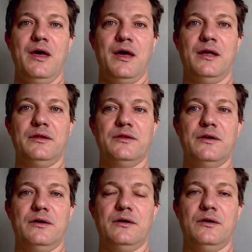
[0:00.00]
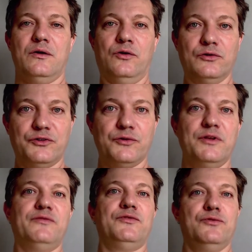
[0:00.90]
And uh, also,
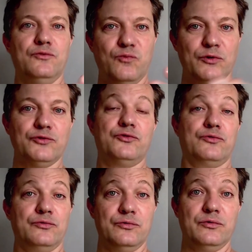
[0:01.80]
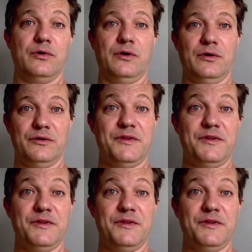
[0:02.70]
if you want to uh,